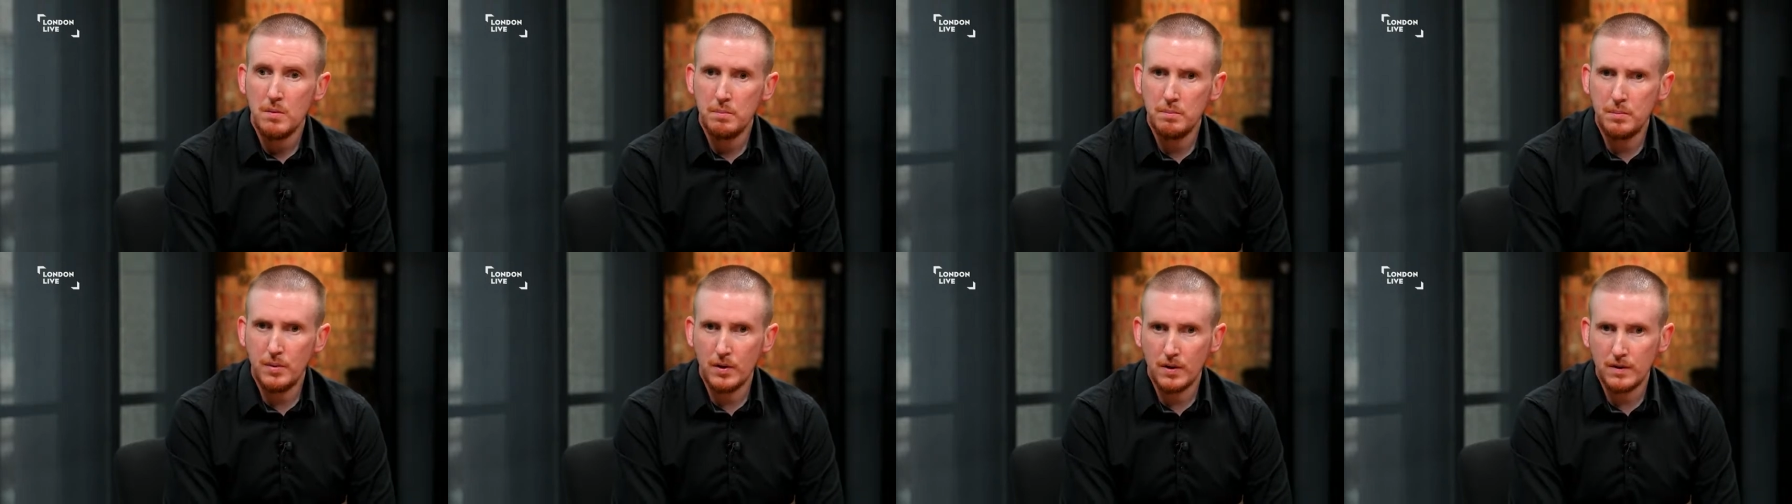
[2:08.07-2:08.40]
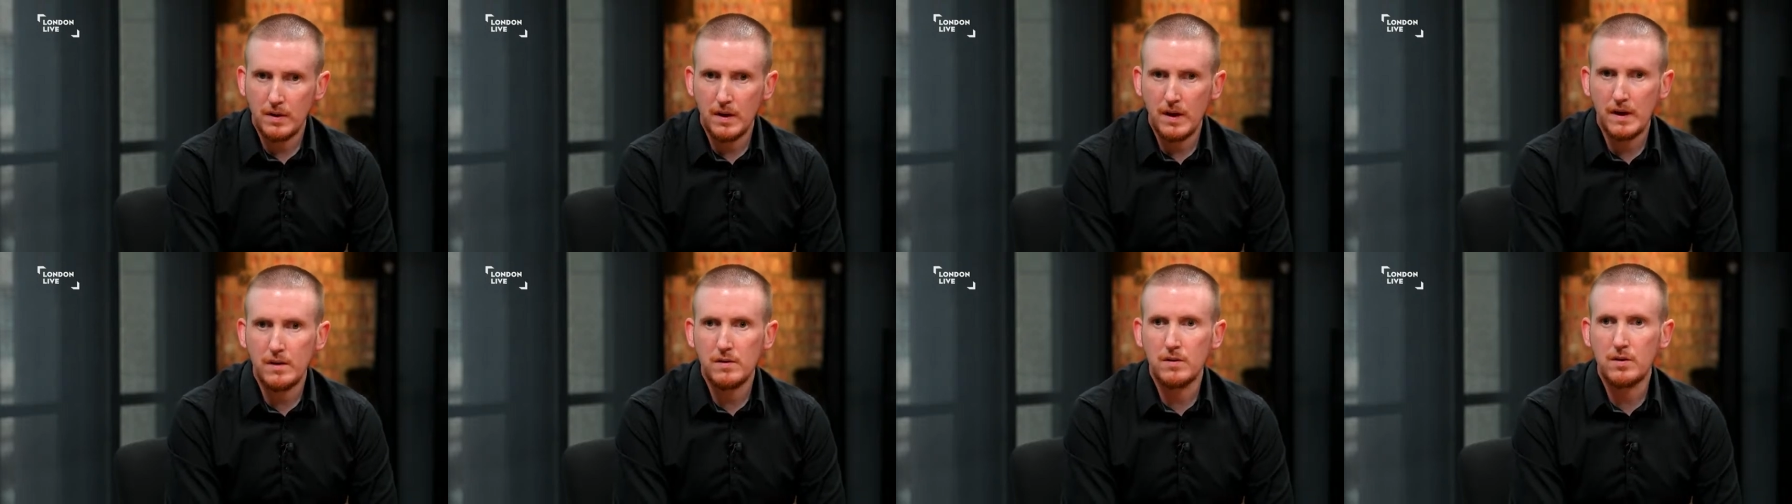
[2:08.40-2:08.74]

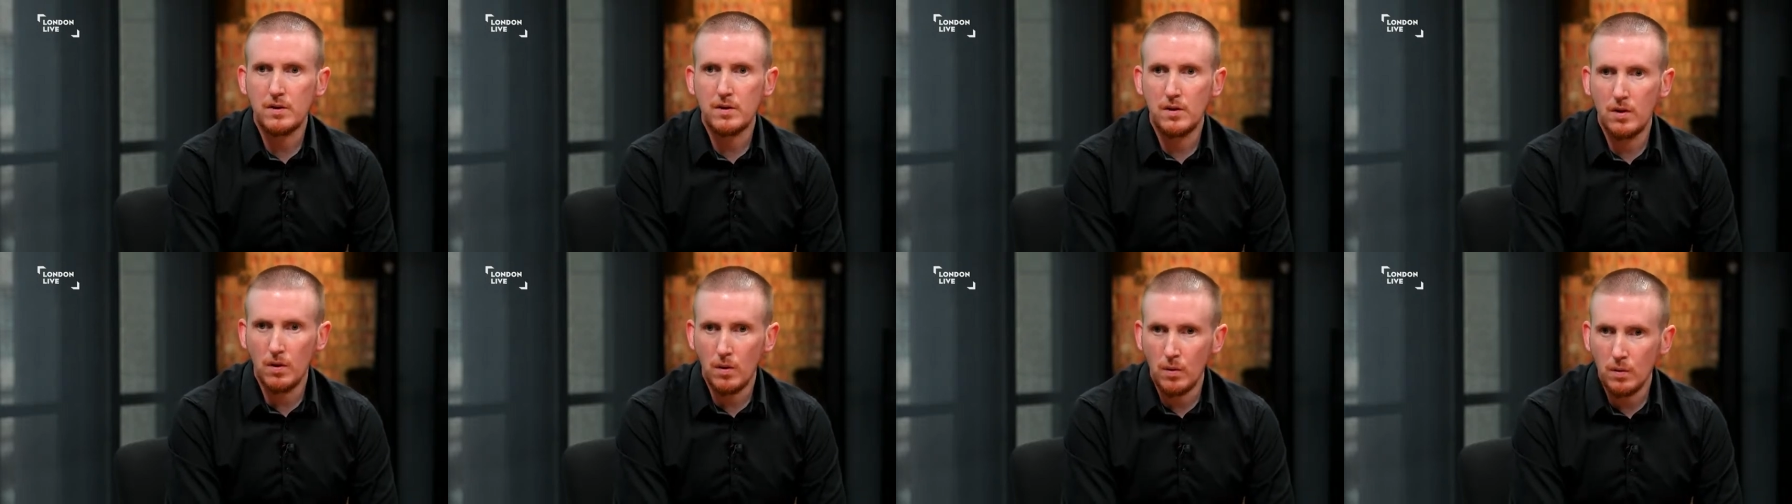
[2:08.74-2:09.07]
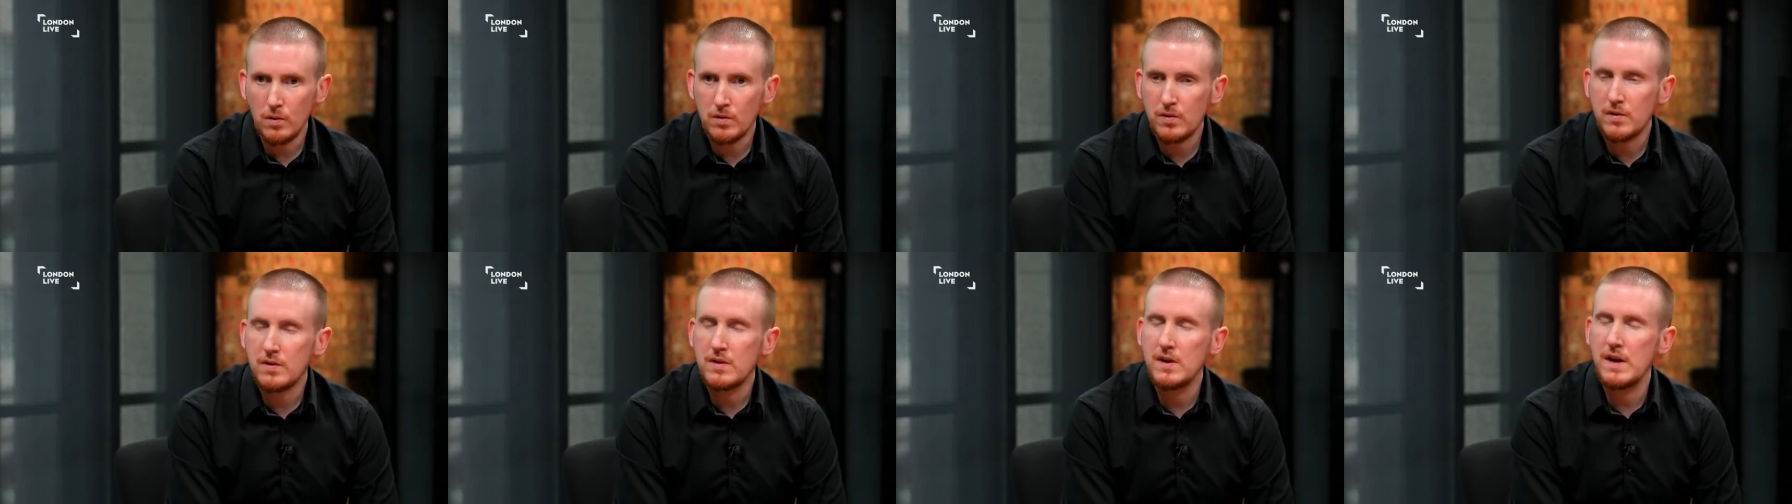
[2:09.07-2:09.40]
But it's
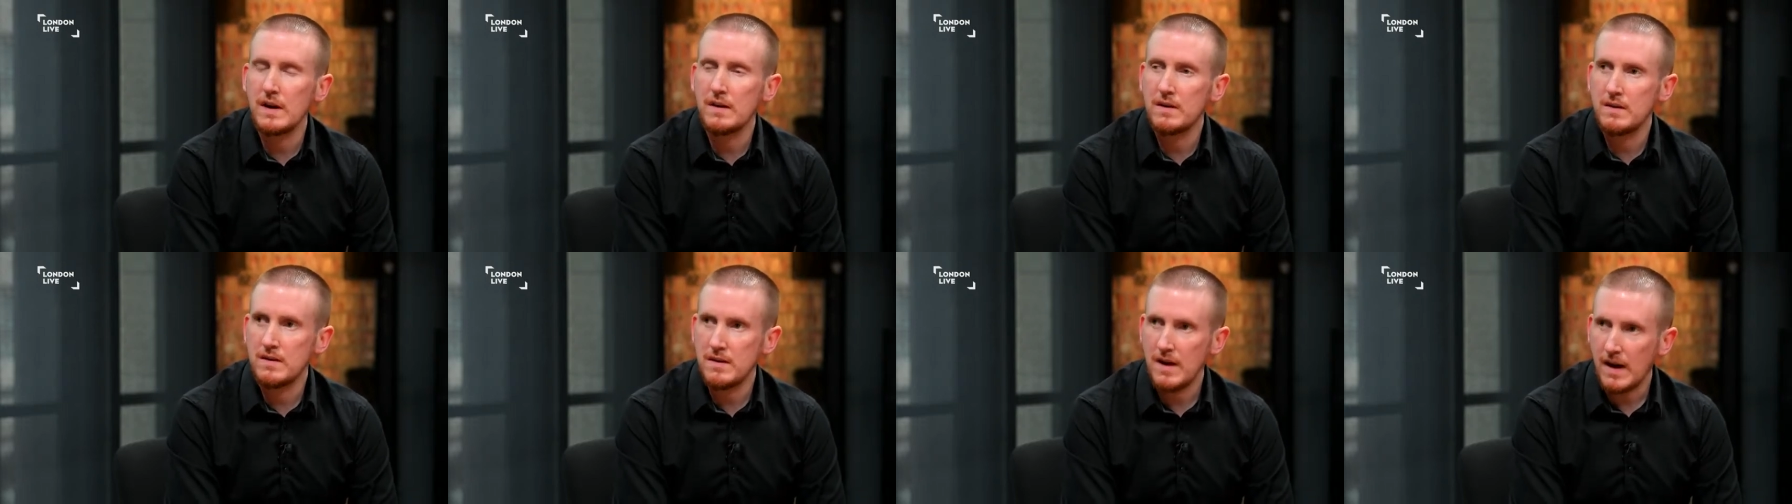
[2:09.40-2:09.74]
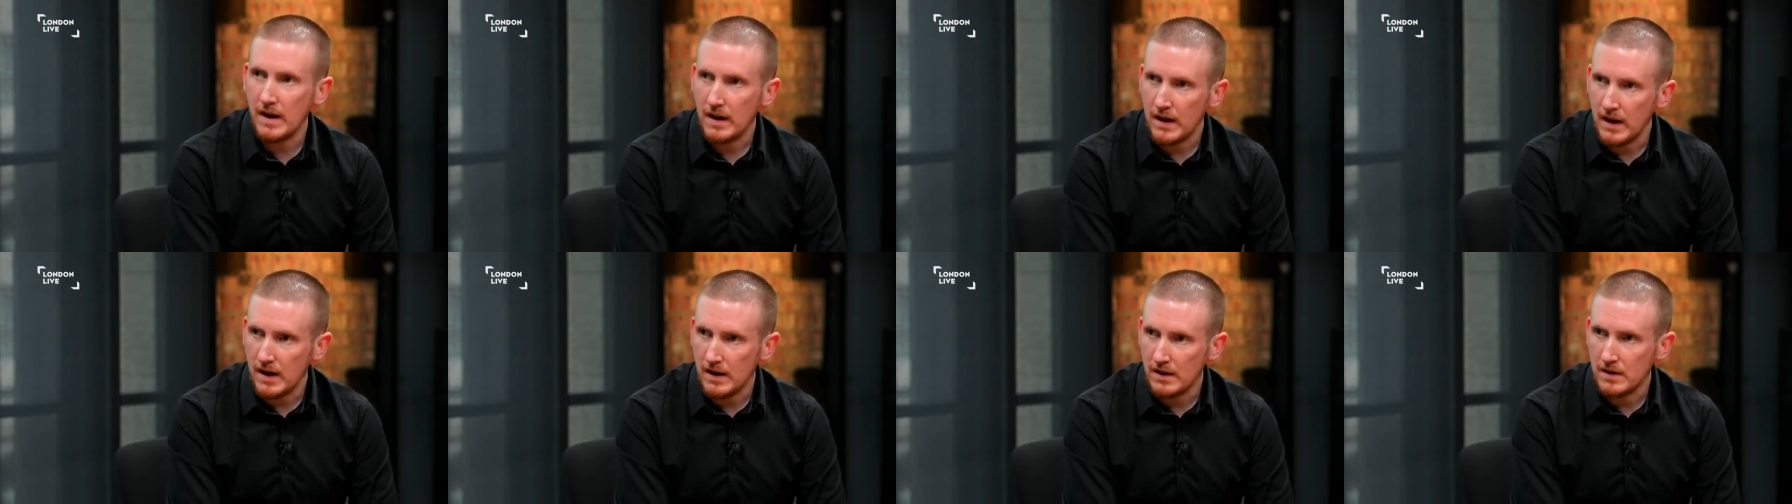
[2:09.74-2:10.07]
going to take
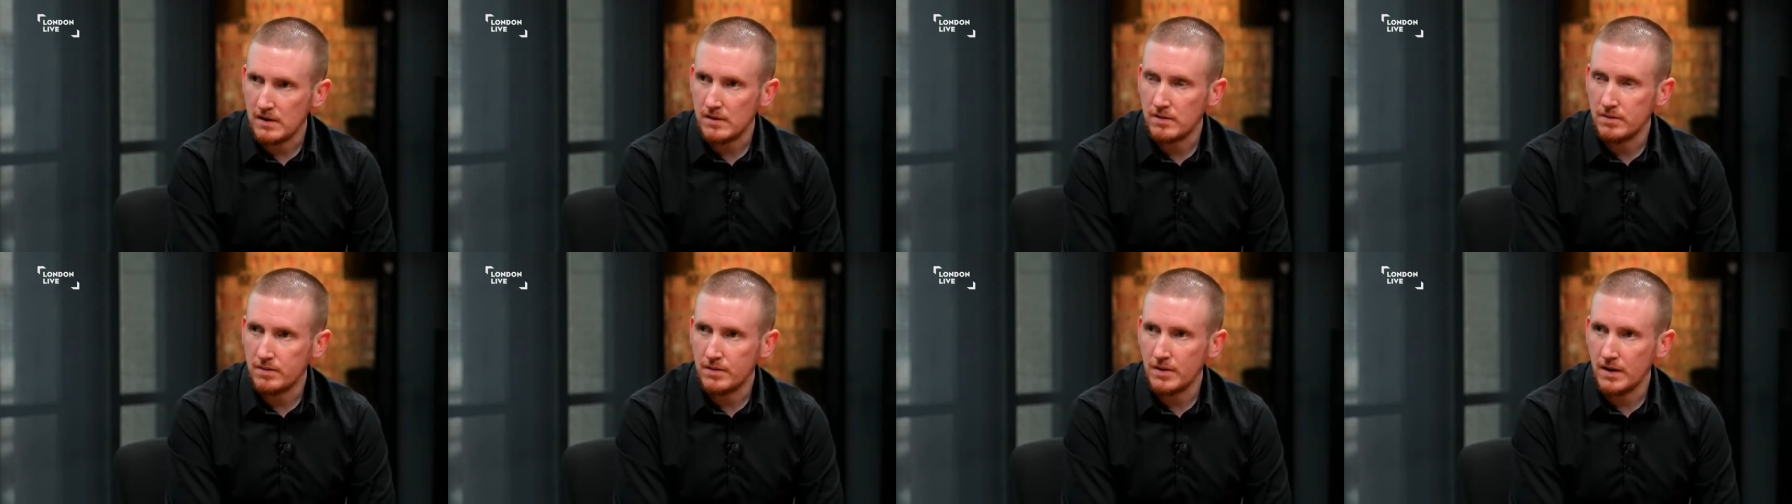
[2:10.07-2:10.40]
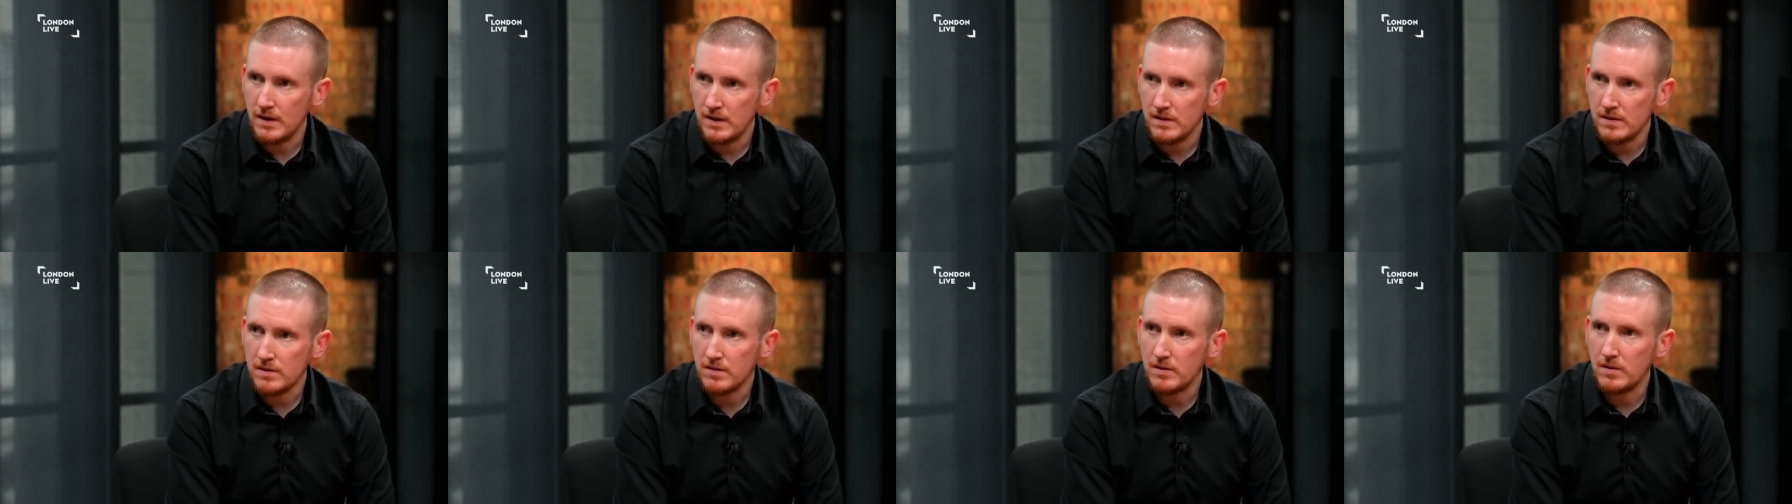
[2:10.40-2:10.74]
decades for
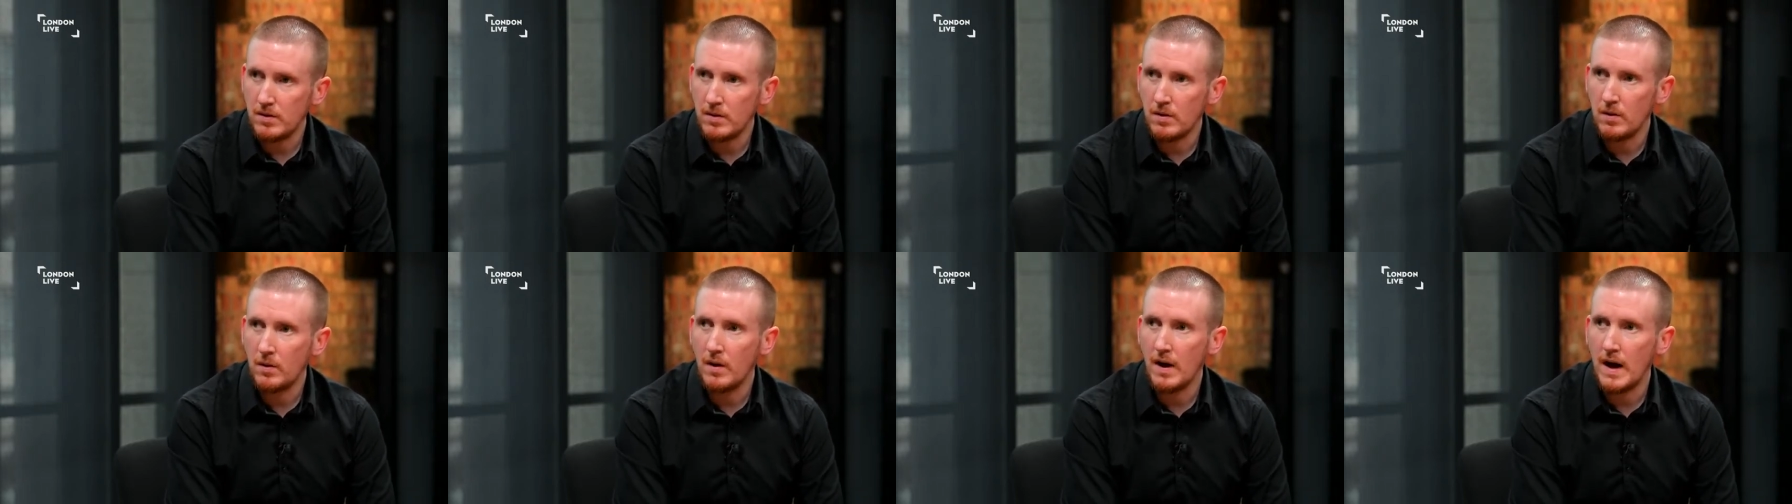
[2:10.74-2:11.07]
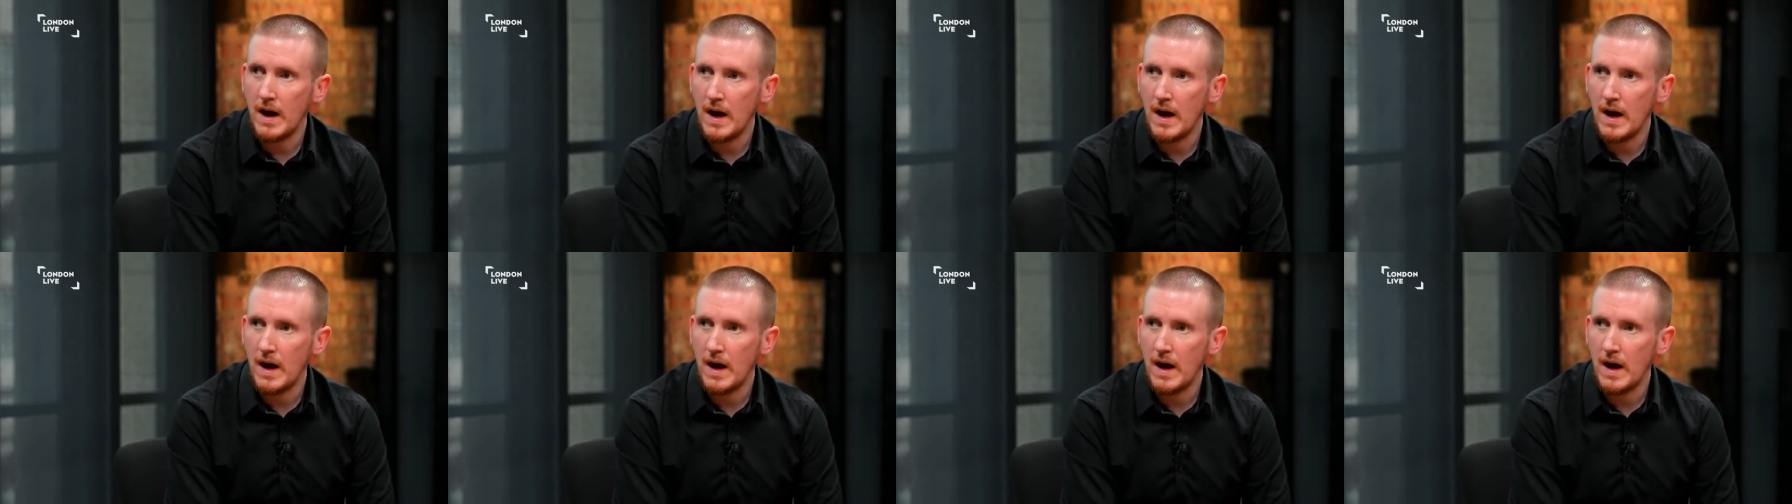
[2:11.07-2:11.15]
this to